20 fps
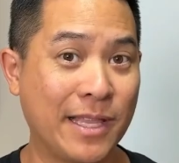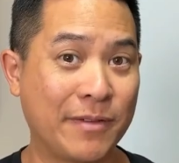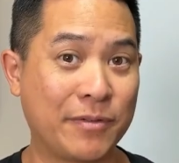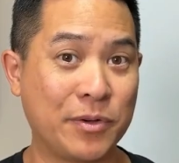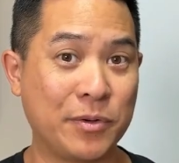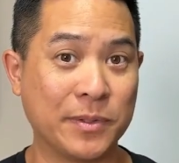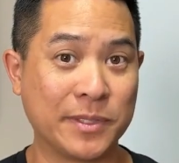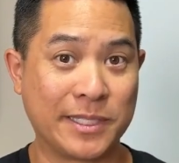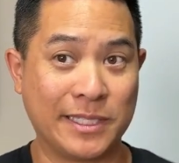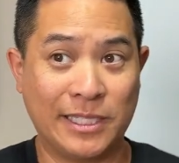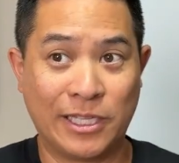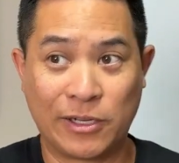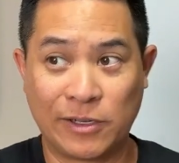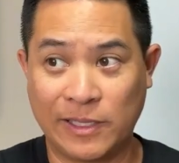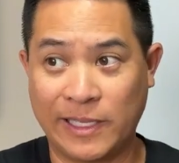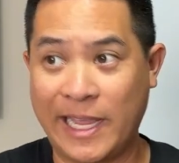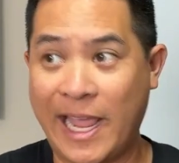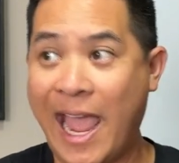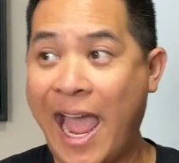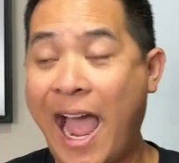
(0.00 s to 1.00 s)
new level was
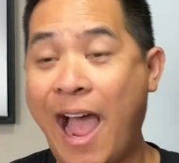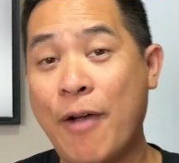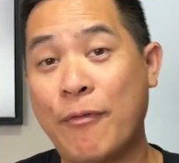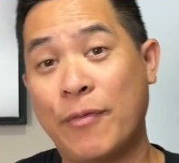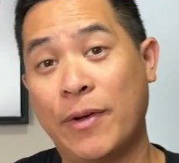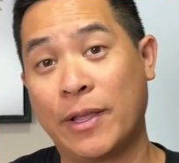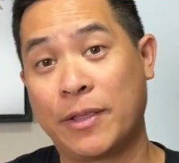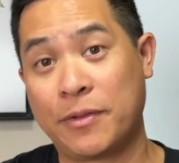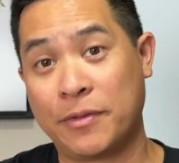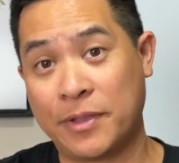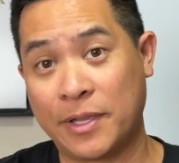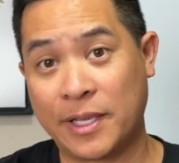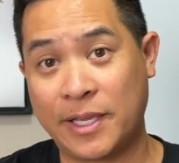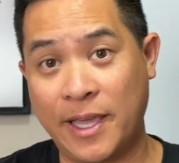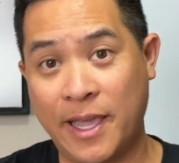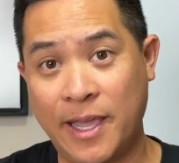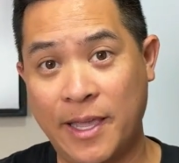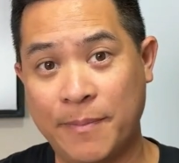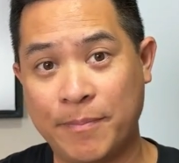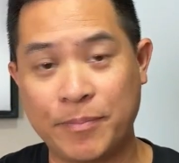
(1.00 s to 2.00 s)
literally halfway through the
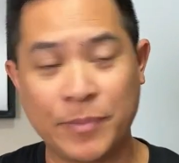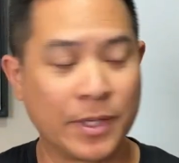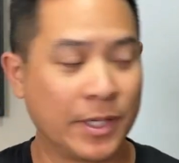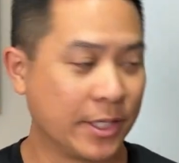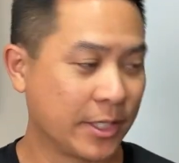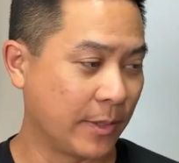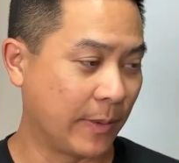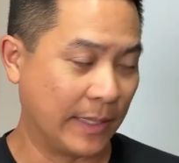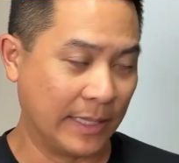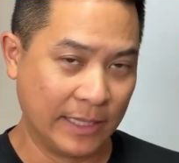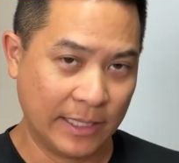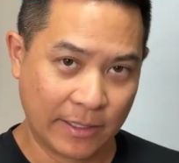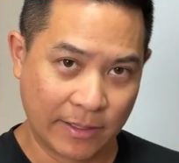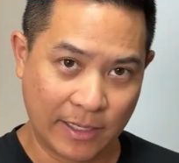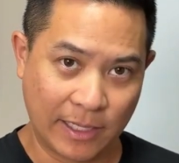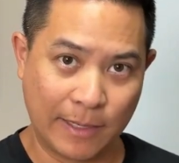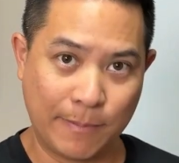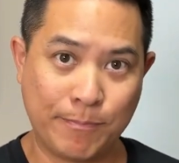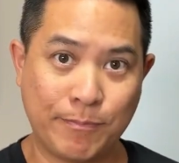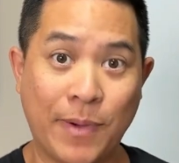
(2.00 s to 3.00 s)
game. So I
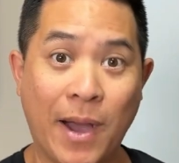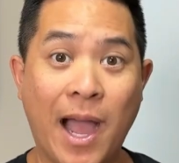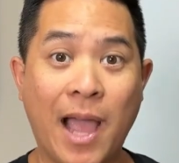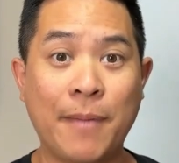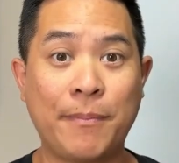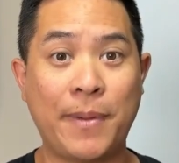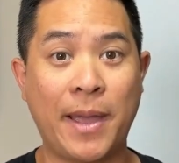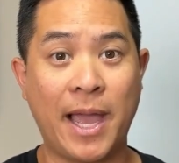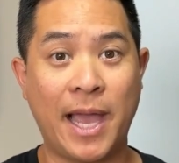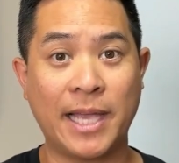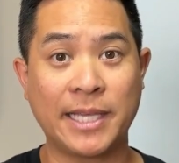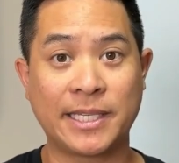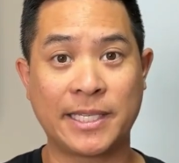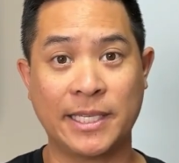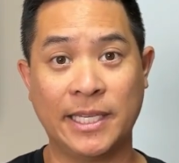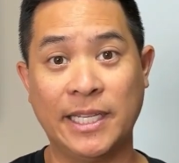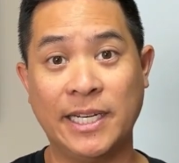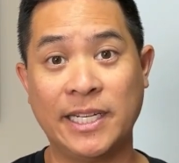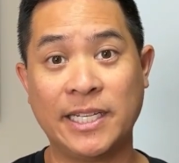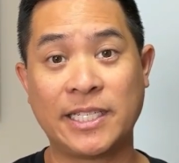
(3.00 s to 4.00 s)
literally
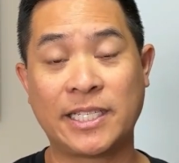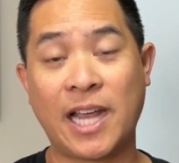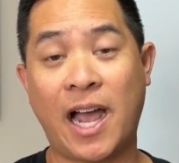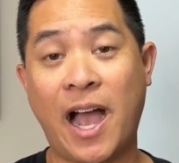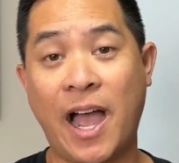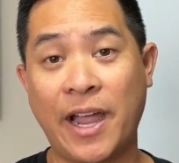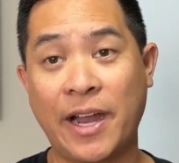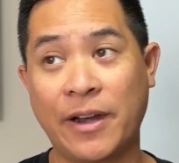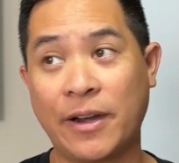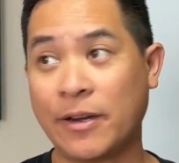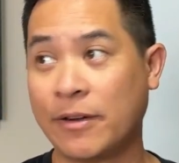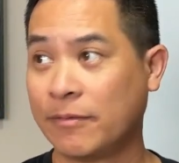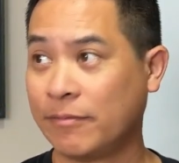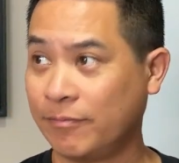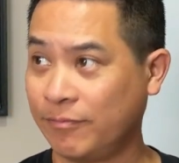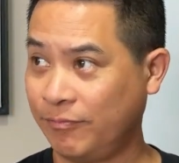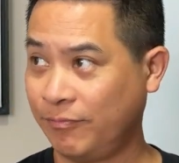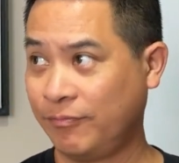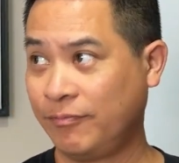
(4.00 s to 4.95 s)
bypassed an entire